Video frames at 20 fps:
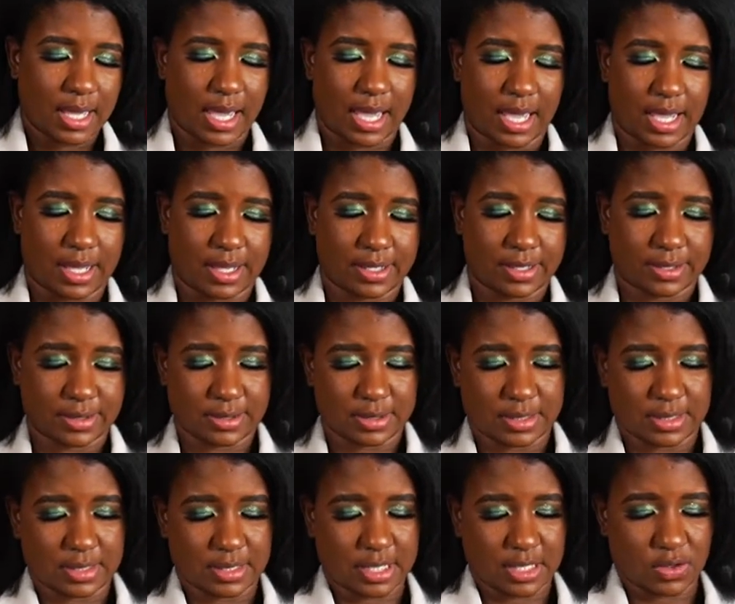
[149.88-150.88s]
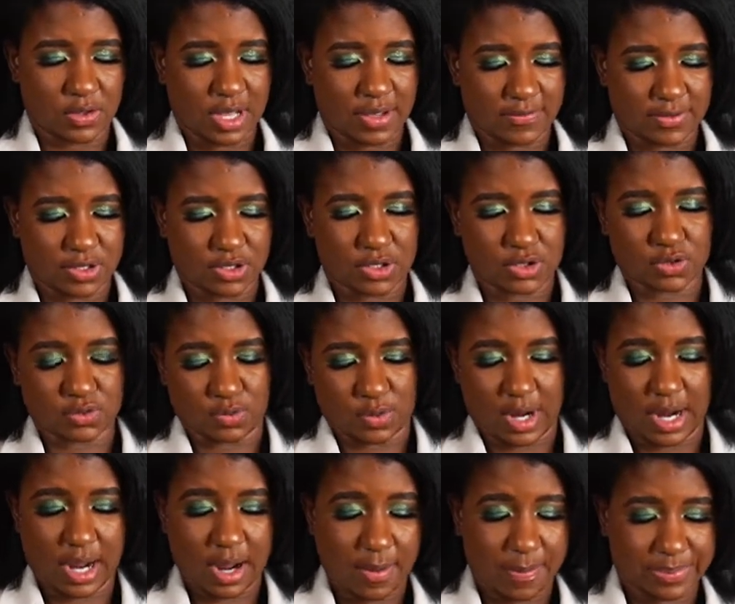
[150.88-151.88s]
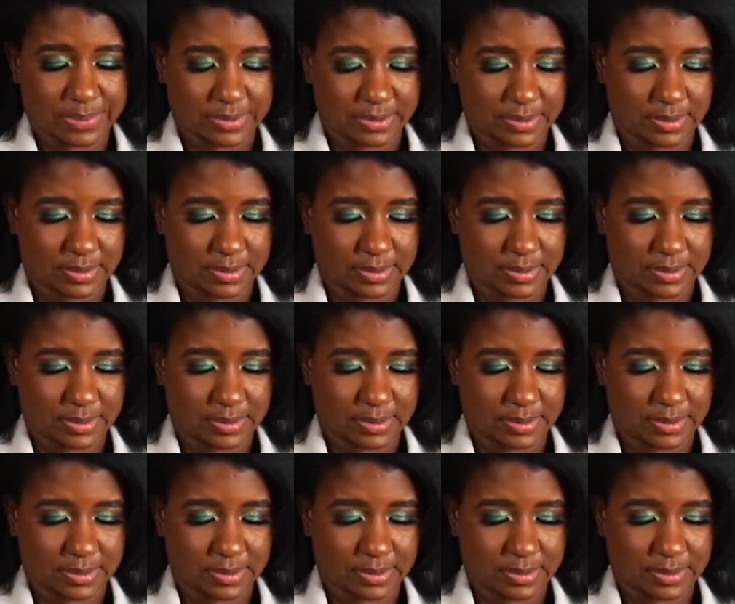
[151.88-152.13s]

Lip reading: And then you have a strap